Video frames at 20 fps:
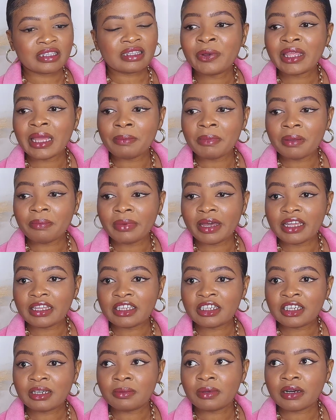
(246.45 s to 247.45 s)
What I mean by
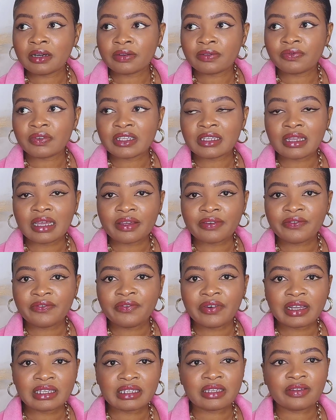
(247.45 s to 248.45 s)
cheap outfits, like
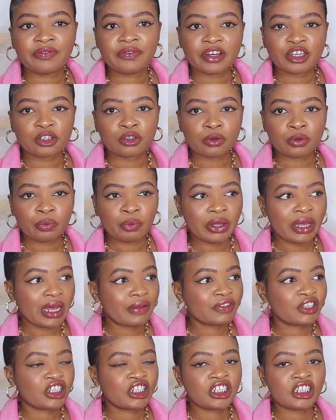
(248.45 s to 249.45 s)
fast fashion, we
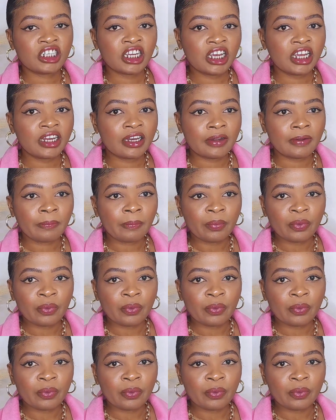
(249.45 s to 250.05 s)
have Shein,